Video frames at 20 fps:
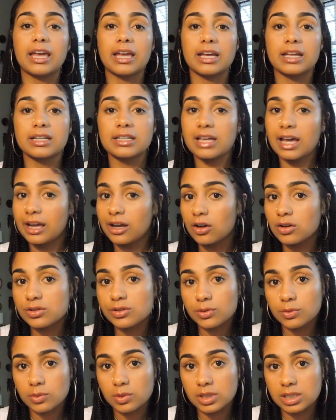and I
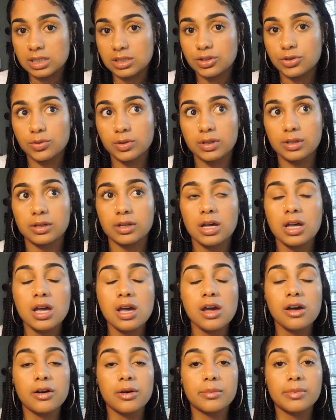also was
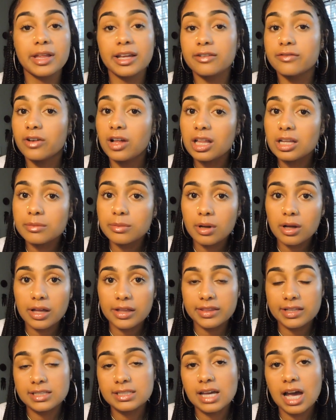playing
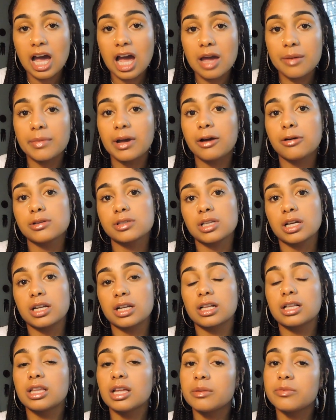volleyball at the time. I was on
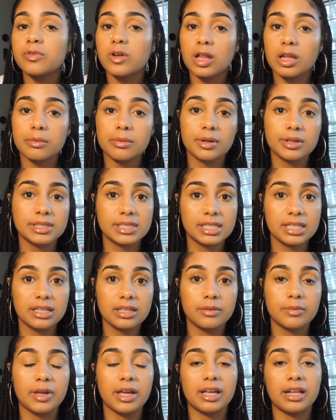a club volleyball
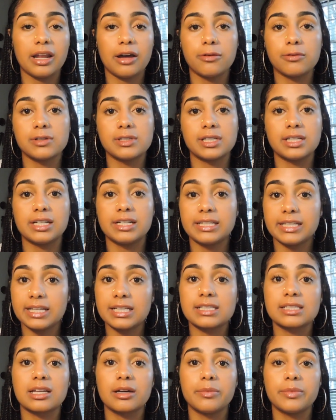team, and I was in a
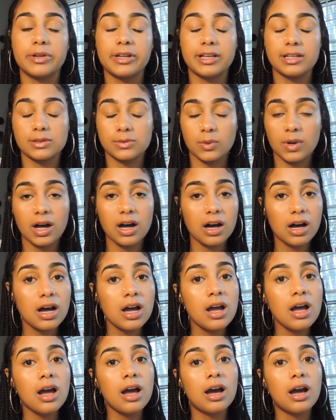dance company as well.